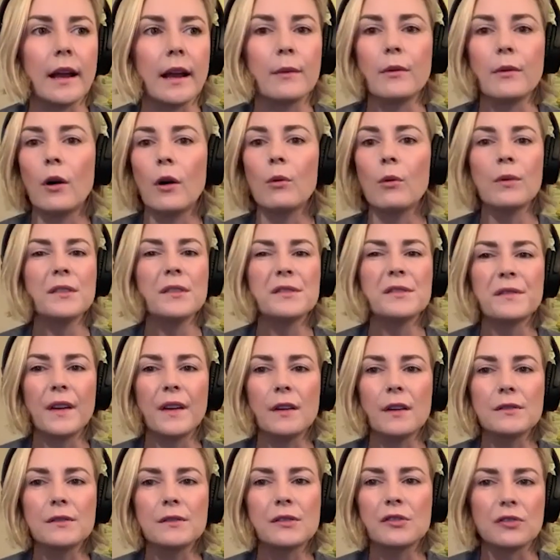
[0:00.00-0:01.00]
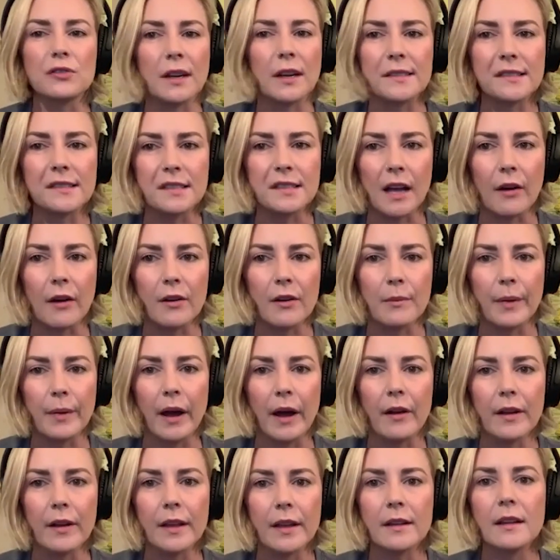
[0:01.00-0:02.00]
I always felt stressed out
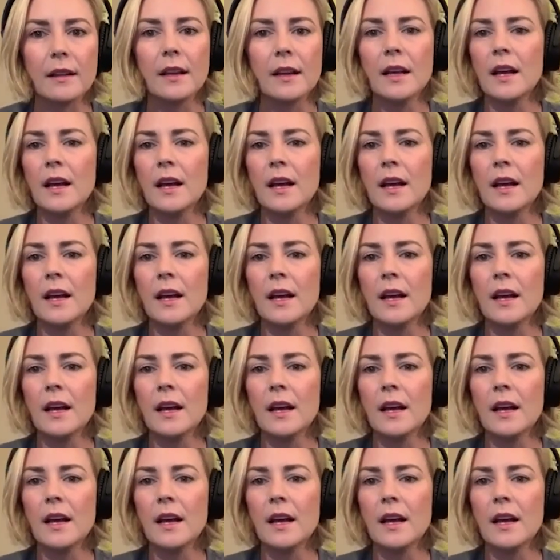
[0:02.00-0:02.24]
about it.